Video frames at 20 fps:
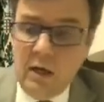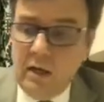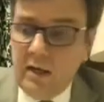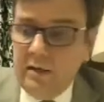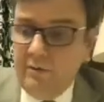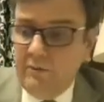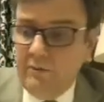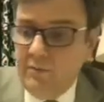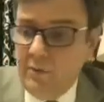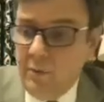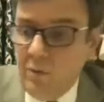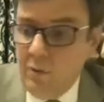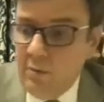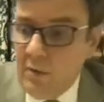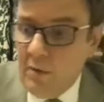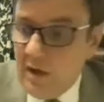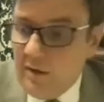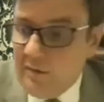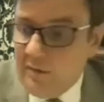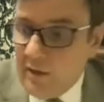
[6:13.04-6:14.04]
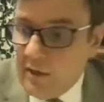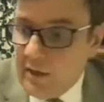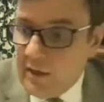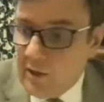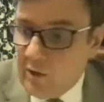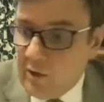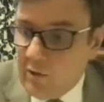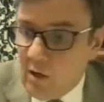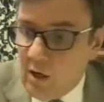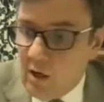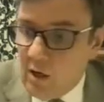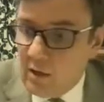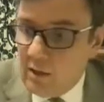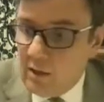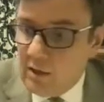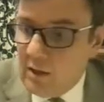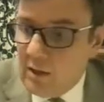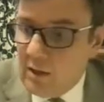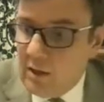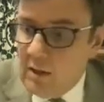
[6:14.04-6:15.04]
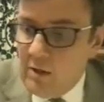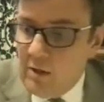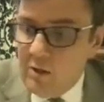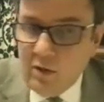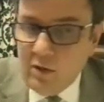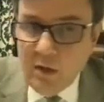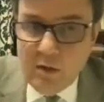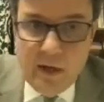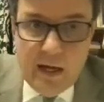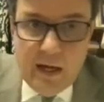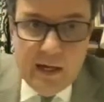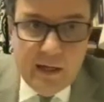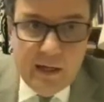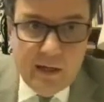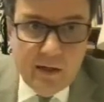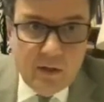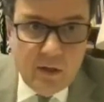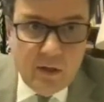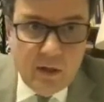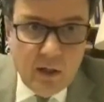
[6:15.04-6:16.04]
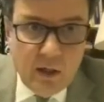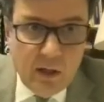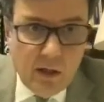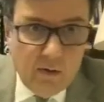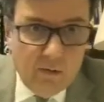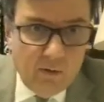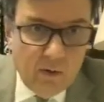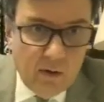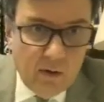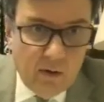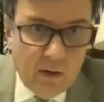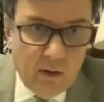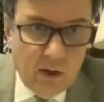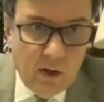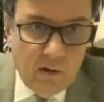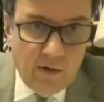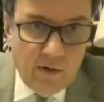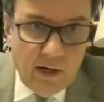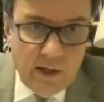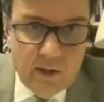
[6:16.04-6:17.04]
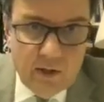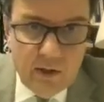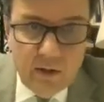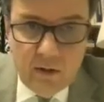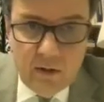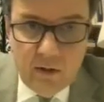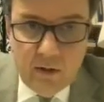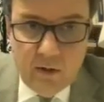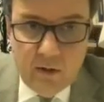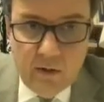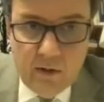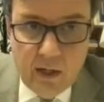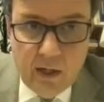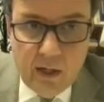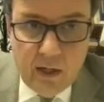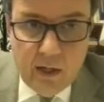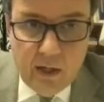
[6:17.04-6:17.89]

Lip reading: in form of a grant. So that is kind of, a lot of action going on there.